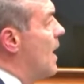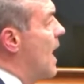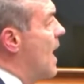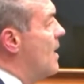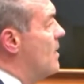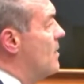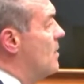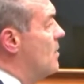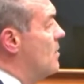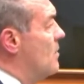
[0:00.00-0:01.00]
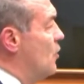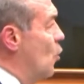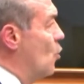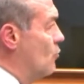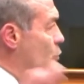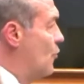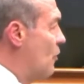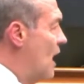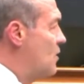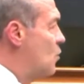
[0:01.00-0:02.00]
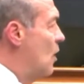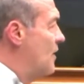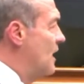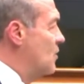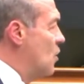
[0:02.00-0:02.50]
at the old Reuther High School. I think it's